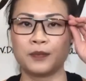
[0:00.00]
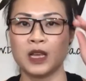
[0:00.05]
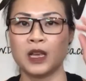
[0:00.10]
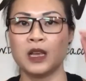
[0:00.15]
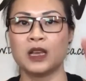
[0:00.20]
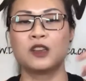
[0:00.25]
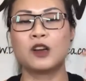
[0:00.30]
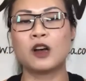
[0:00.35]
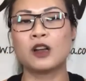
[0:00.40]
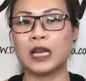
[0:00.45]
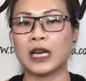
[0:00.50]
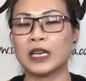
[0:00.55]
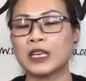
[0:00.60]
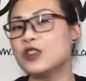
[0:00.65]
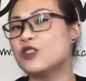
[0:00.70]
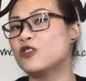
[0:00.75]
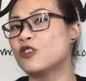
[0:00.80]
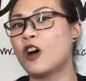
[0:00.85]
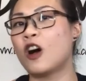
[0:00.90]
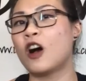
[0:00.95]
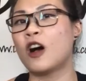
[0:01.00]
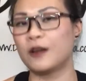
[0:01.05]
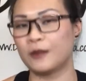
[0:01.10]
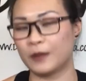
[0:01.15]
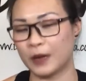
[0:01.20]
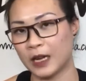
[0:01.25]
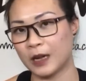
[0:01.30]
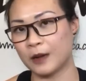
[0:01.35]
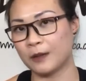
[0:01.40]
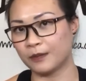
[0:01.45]
your lucky draw
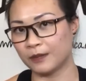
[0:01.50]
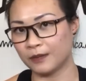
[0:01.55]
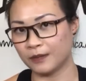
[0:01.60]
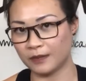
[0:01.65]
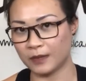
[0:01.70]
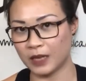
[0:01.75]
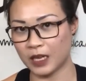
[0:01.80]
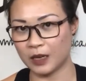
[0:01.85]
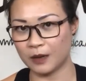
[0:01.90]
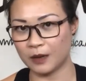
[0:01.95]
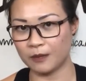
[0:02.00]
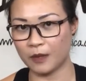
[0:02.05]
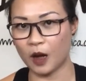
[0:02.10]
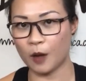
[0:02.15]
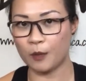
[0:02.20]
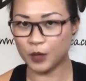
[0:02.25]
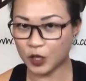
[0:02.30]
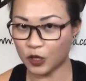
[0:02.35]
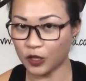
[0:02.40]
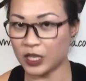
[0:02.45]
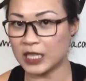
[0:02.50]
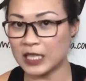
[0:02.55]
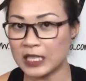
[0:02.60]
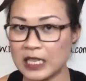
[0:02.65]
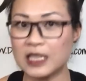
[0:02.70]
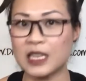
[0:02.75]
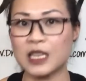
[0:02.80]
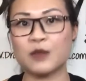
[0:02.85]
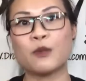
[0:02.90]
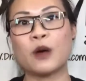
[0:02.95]

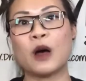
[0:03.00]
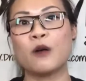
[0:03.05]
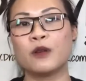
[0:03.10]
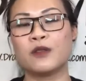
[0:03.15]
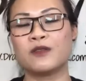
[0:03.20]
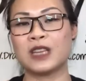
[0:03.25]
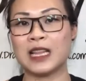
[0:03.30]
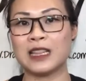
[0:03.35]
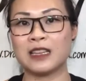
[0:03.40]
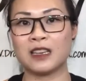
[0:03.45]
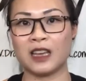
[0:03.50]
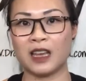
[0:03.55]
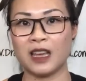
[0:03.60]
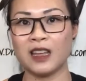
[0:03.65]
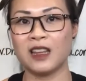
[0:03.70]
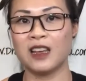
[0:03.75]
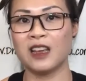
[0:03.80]
opportunities as well with Delegate.